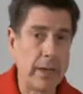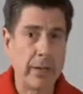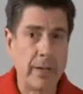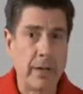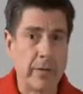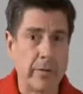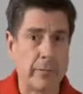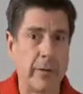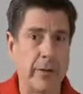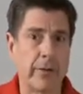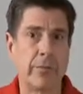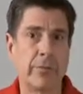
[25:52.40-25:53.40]
way. It doesn't
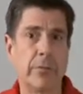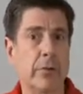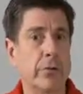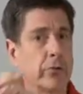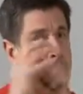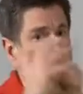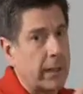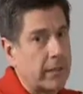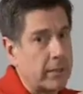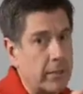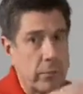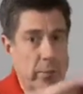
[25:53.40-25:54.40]
matter if you do your joint
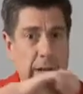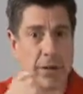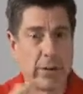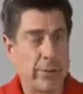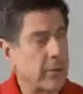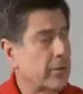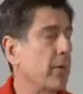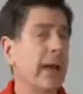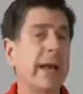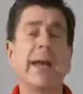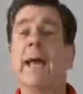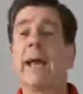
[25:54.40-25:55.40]
lock this way or this
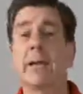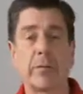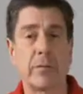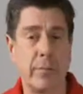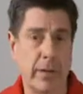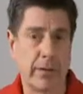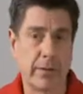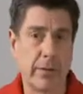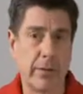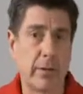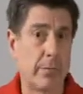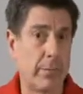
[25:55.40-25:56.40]
way. It doesn't matter.
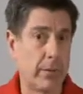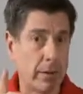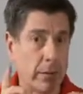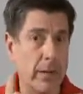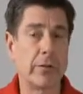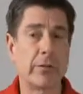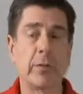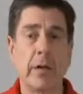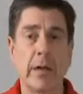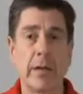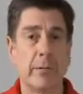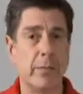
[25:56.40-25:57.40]
Pick a way that you
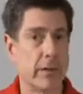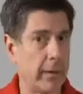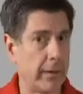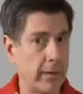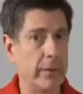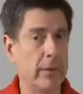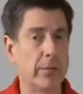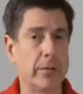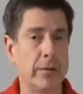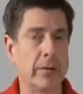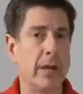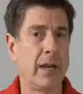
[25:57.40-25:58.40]
like, pick a way that appeals
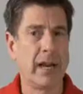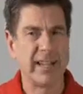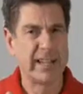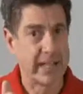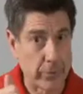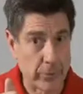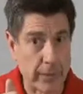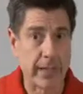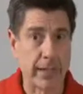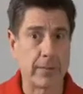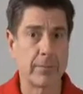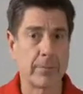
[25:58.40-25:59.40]
to you, and then get good
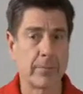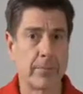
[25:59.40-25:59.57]
at it.